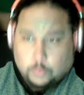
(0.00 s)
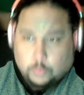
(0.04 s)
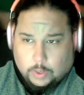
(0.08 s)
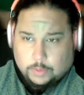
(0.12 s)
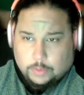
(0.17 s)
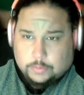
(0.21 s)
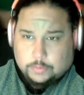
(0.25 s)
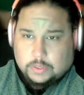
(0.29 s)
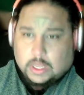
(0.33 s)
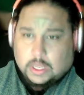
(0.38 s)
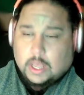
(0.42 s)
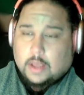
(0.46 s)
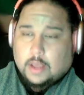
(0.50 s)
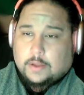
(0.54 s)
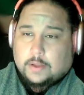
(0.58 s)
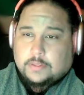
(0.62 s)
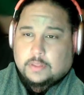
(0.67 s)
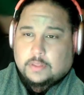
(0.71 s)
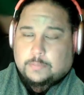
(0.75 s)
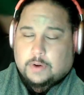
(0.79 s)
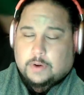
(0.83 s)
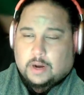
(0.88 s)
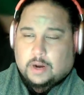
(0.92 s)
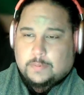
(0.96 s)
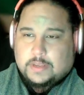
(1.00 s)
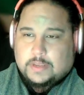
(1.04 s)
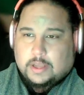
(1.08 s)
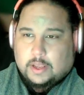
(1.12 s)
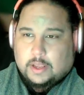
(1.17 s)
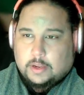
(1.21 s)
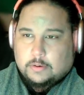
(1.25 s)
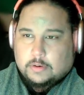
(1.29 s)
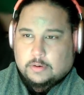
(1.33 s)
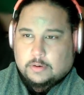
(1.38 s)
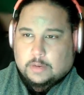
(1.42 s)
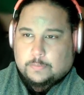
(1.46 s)
Quote, the Barbie
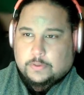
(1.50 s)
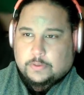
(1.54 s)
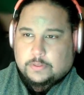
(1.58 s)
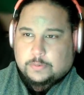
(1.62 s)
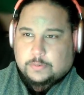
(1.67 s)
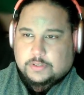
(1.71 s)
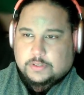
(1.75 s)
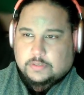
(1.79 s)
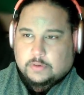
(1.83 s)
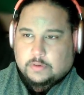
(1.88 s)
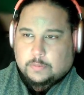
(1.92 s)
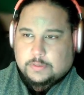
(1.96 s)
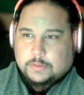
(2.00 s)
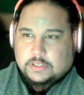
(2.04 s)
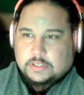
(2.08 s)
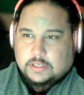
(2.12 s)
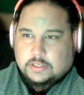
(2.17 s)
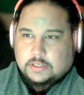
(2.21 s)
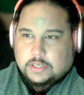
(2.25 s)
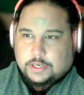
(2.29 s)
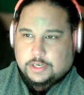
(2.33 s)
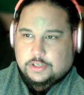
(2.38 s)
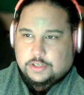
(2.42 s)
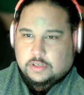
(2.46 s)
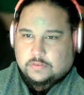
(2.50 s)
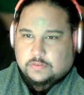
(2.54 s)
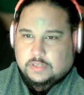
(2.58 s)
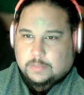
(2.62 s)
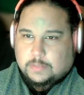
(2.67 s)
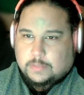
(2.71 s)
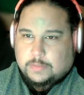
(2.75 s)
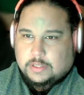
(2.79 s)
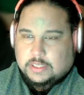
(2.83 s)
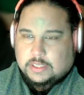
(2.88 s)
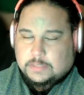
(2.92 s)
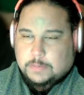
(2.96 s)
I grew up with was a representation
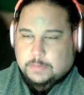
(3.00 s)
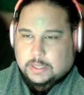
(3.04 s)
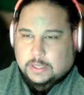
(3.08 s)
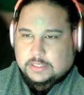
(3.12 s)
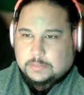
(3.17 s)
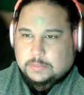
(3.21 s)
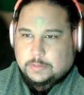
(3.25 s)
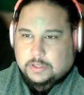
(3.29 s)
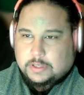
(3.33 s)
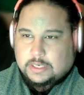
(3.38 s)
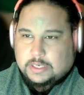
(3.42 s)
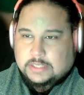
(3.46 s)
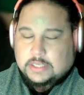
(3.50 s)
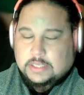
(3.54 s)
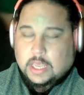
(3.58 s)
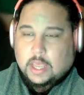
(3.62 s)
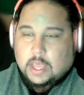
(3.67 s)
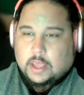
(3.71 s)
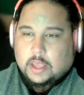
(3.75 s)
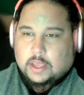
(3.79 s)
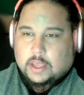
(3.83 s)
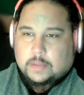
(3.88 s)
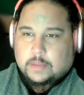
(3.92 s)
of limitless possibilities,